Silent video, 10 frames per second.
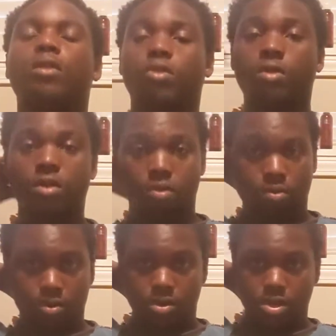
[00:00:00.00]
you
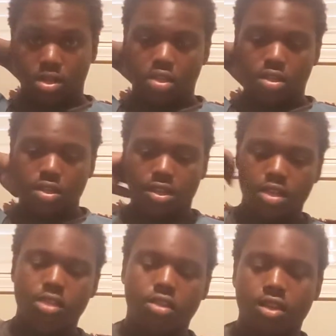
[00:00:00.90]
know, it
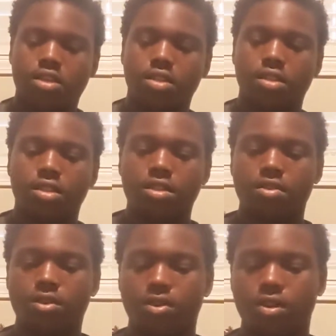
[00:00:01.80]
is
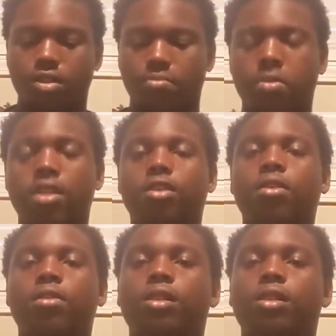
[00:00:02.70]
it's a build up.